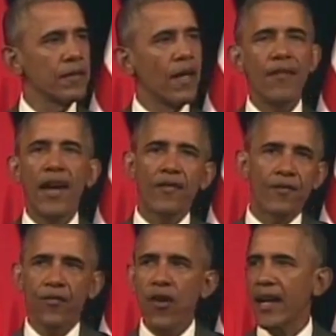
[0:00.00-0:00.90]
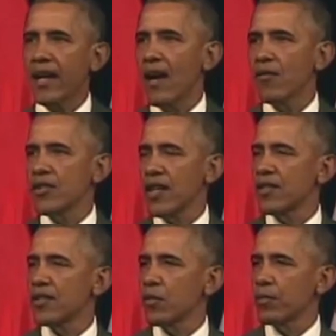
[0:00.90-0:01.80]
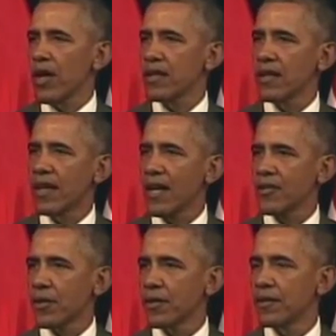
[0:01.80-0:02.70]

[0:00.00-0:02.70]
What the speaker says: I've had frank conversations with President Castro.